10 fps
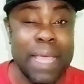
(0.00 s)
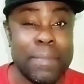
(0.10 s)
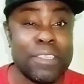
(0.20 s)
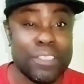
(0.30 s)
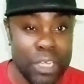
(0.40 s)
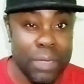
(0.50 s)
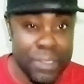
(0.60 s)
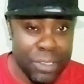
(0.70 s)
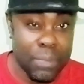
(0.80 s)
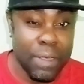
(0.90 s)
might be
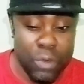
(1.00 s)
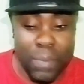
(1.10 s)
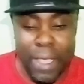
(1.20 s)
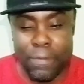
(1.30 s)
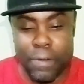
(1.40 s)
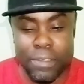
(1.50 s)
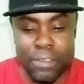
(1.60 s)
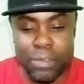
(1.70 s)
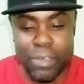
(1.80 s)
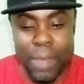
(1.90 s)
disturbing to some of you, my viewers and
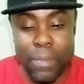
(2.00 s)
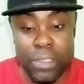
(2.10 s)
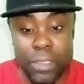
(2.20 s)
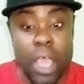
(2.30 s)
subscribers.